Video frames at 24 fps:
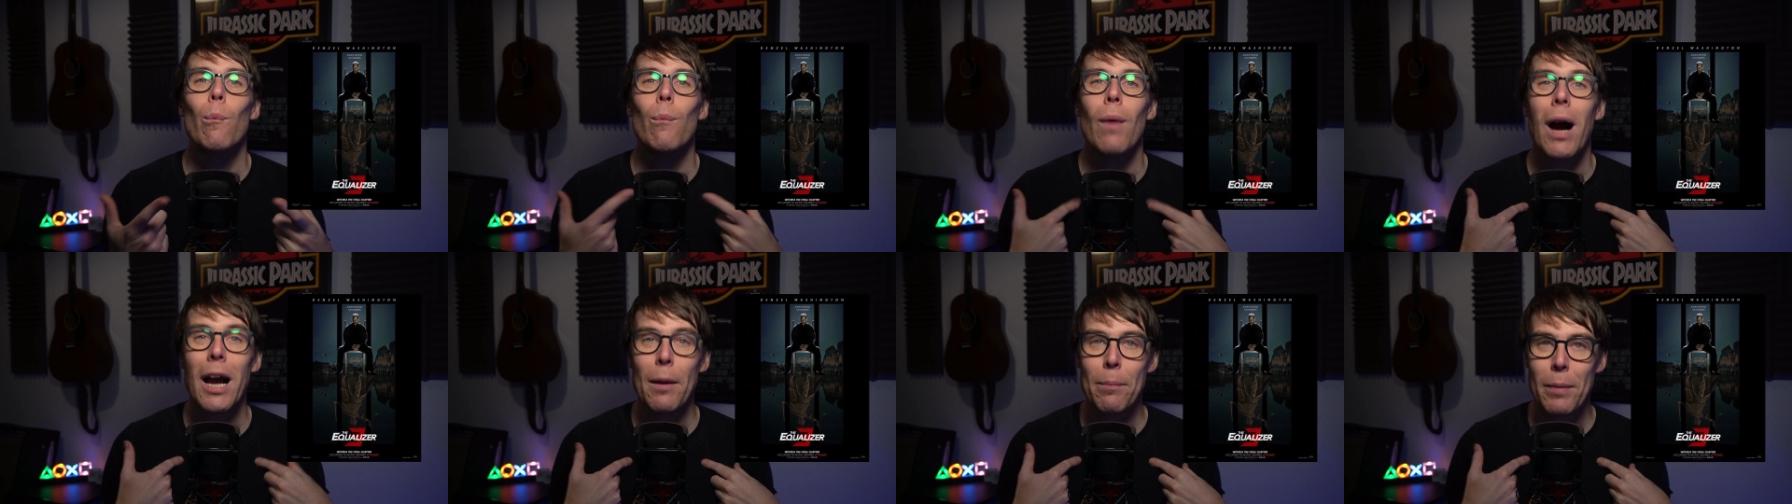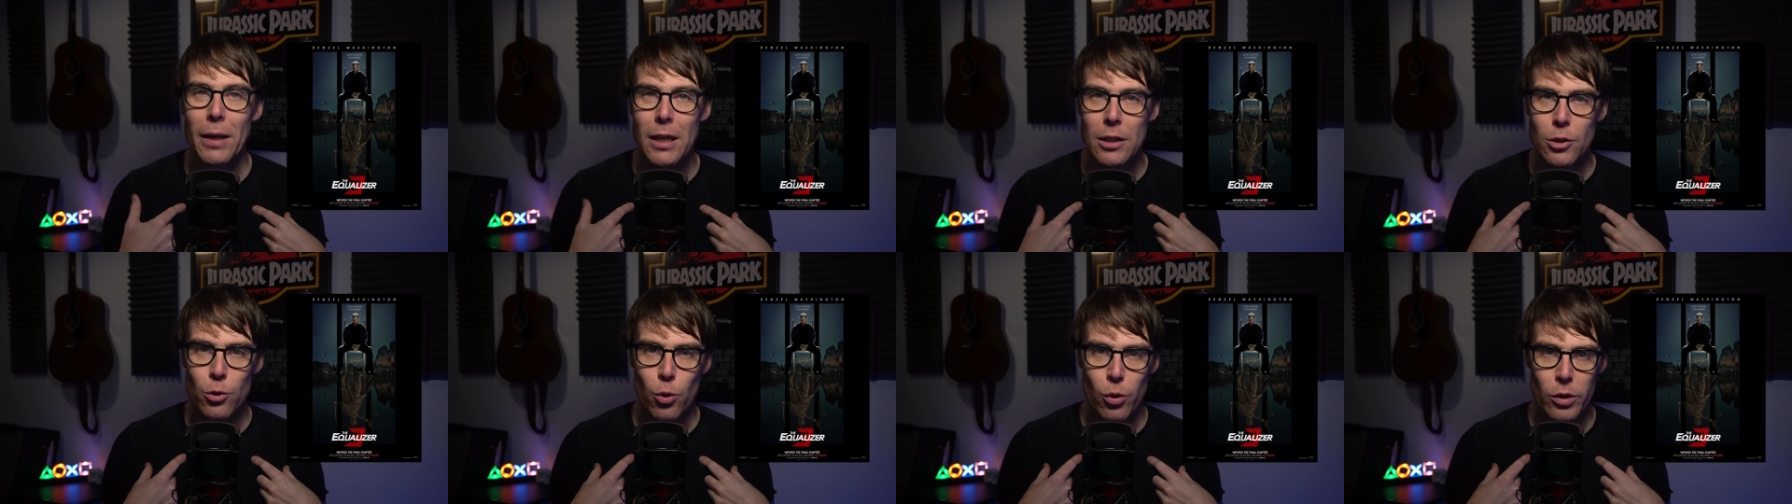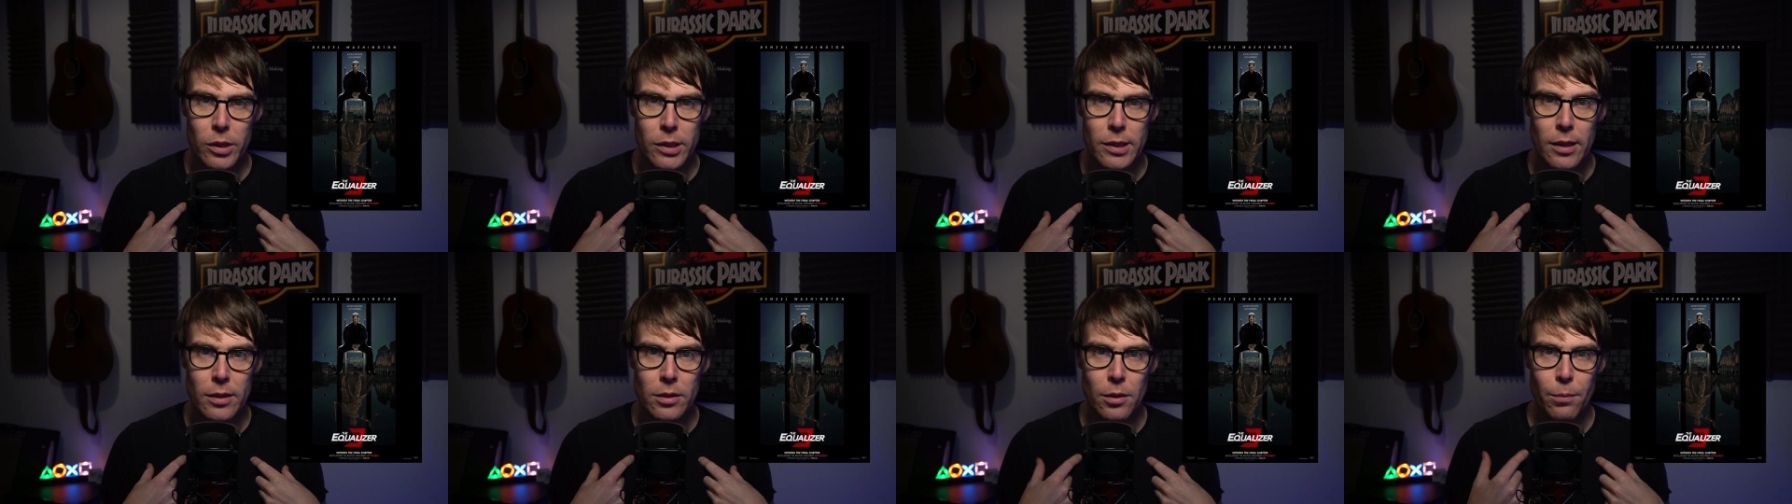My biggest
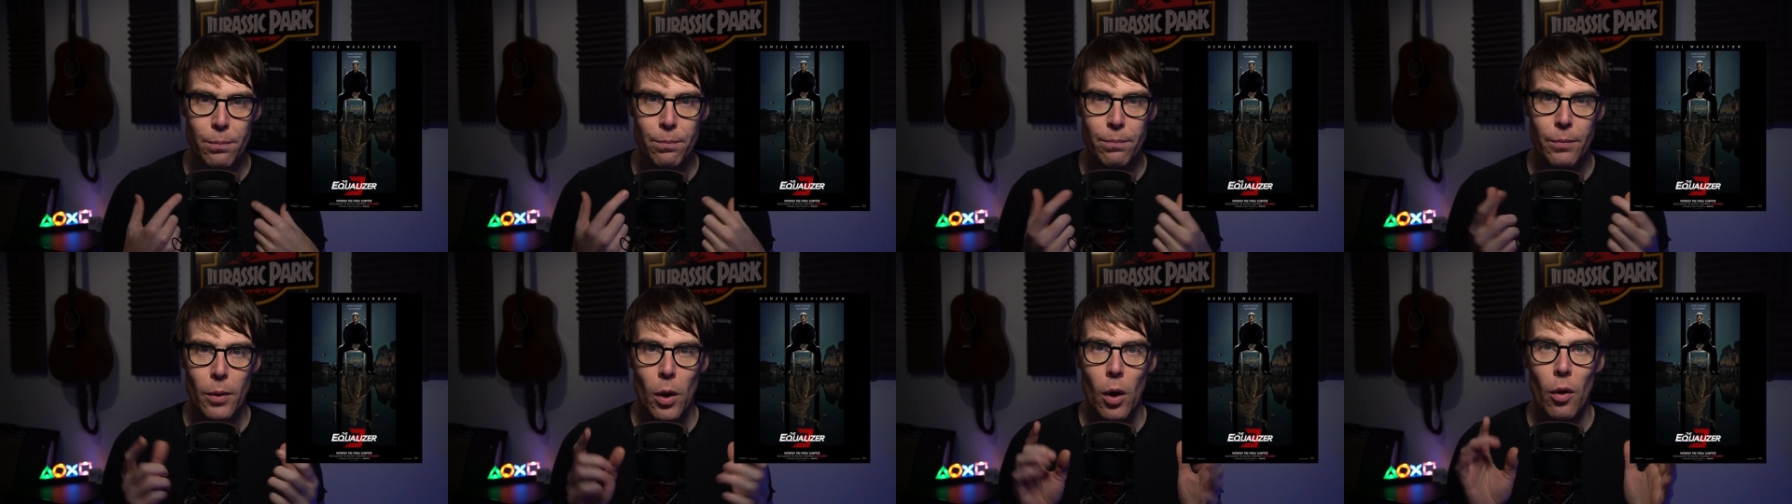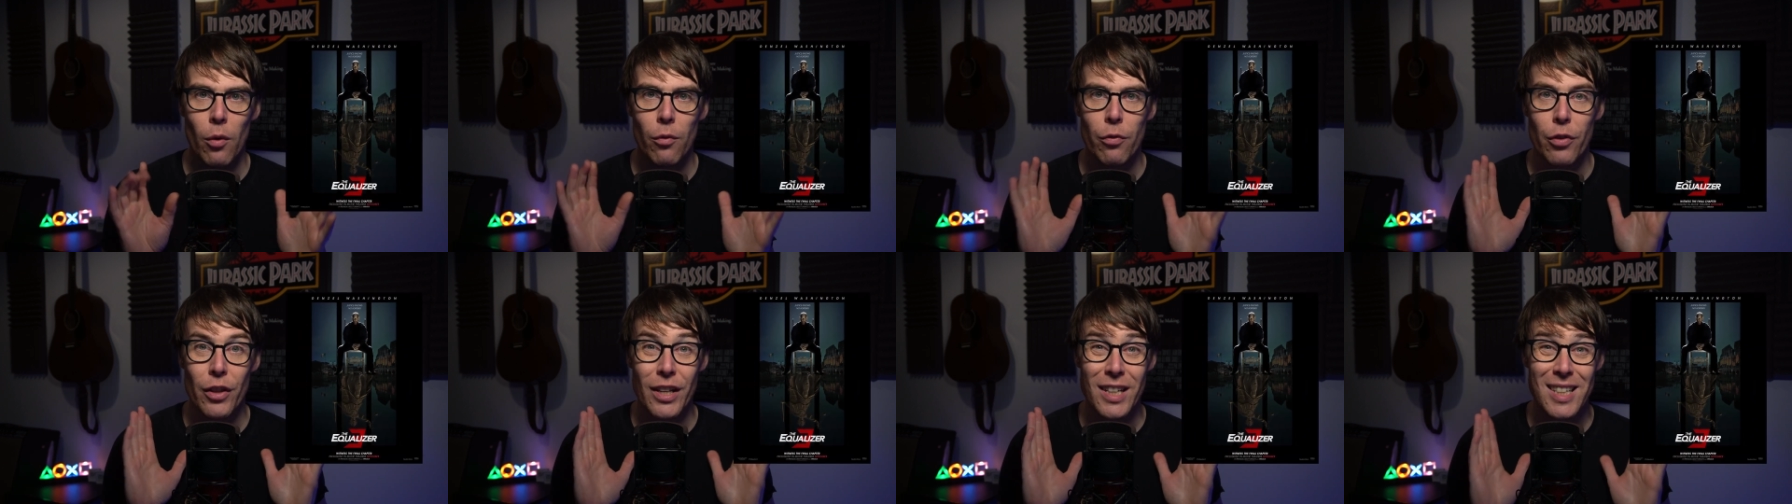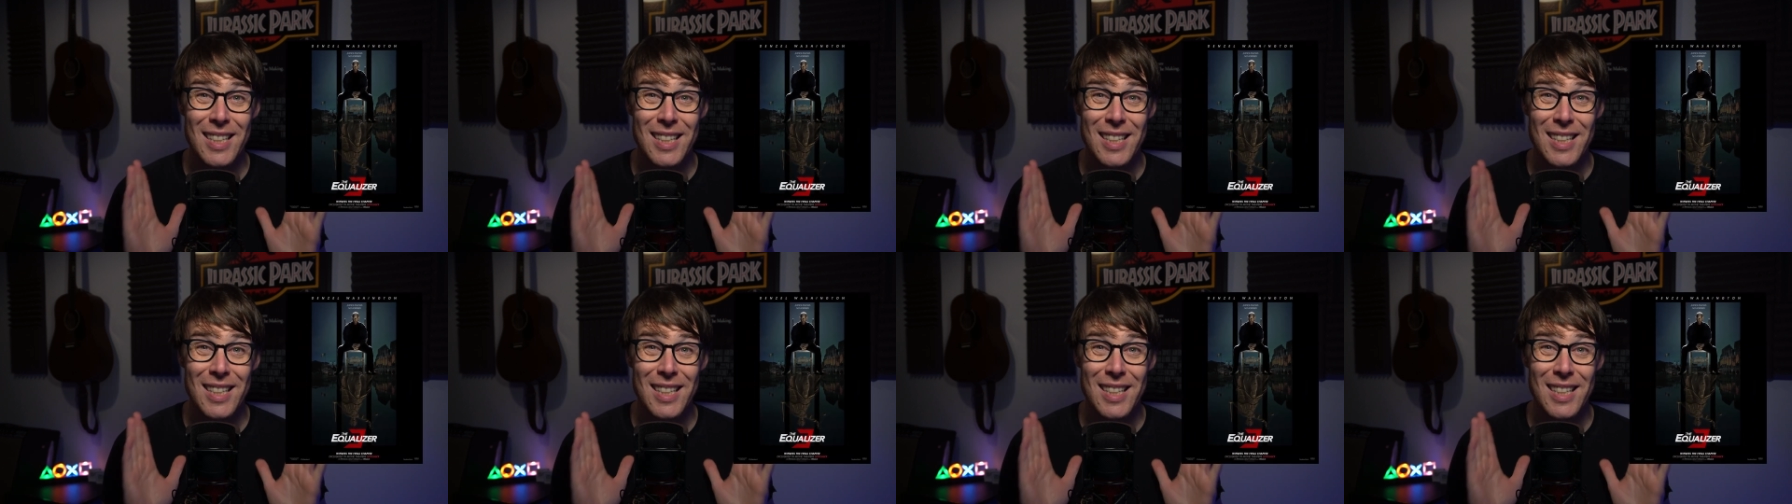criticism of the